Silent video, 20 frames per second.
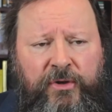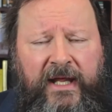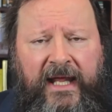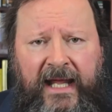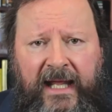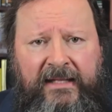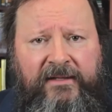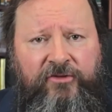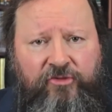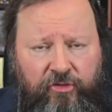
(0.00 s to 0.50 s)

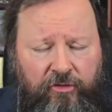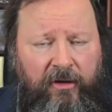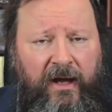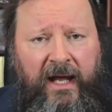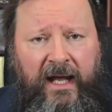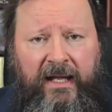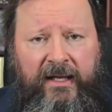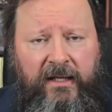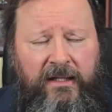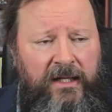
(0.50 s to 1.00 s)
can
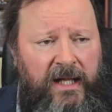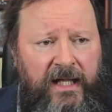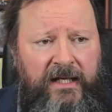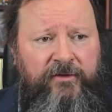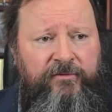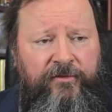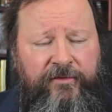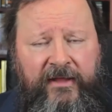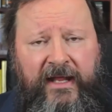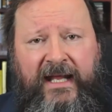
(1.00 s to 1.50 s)
try a lot
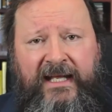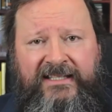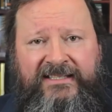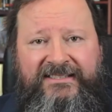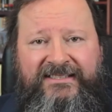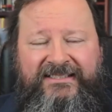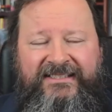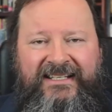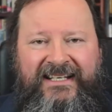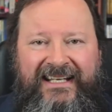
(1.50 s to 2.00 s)
of
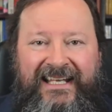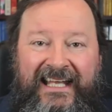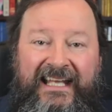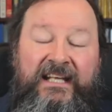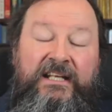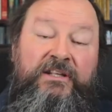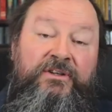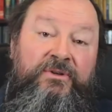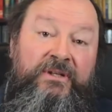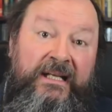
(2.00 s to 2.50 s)
things,
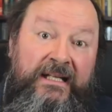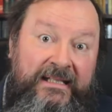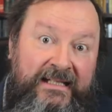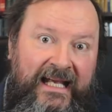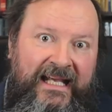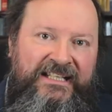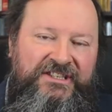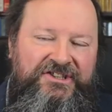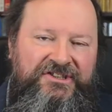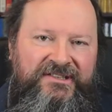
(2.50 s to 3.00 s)
including
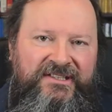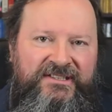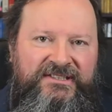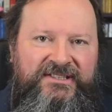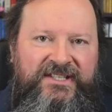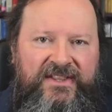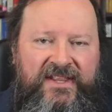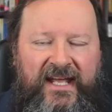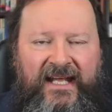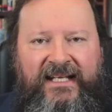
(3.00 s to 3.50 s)

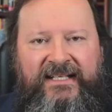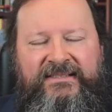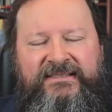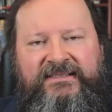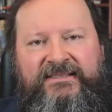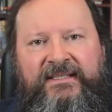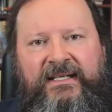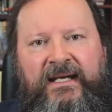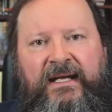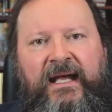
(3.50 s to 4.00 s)
dangerous
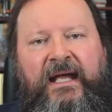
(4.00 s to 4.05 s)
things,